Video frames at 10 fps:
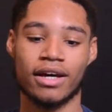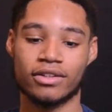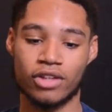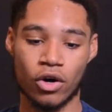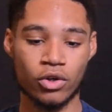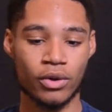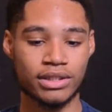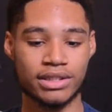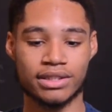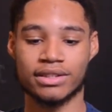Though
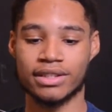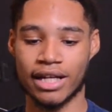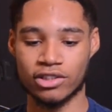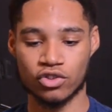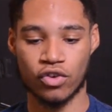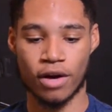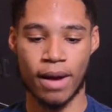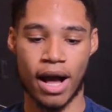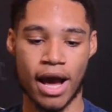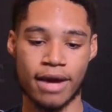US not too far
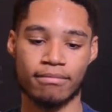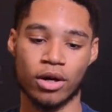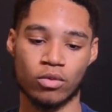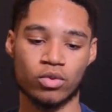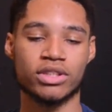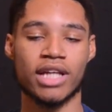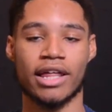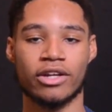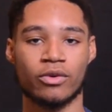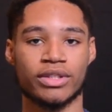behind, but we'll see
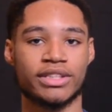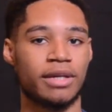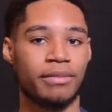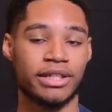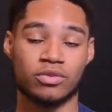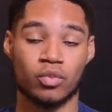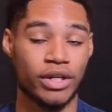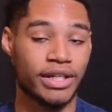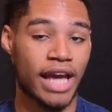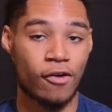how they do in the semis.
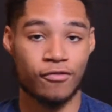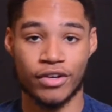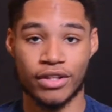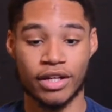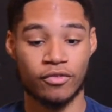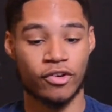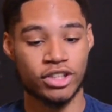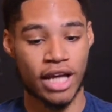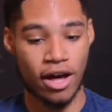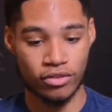Wouldn't count Finland and
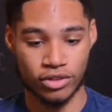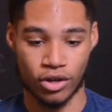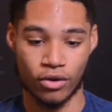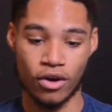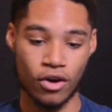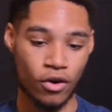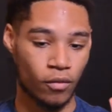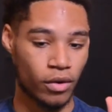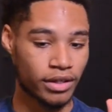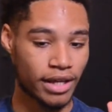Russia out though.
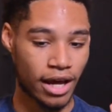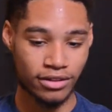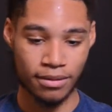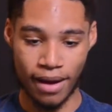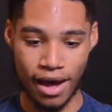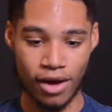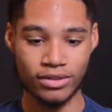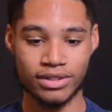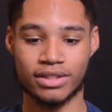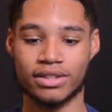Wouldn't count them
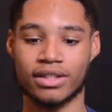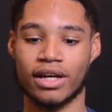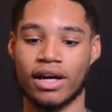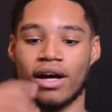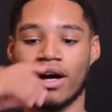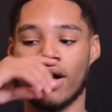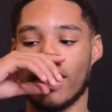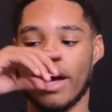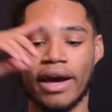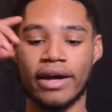out.
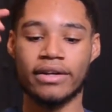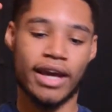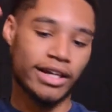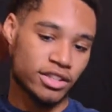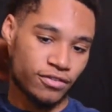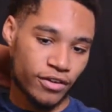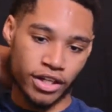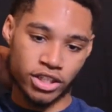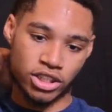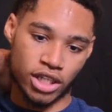And yeah, to
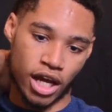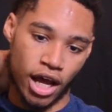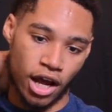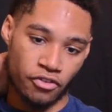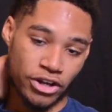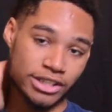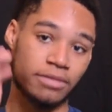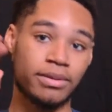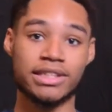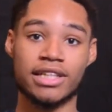finish, rest
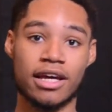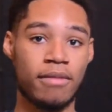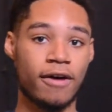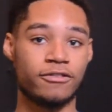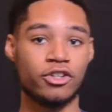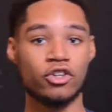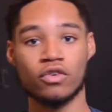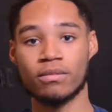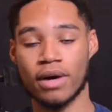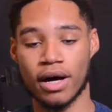in peace to MF Doom.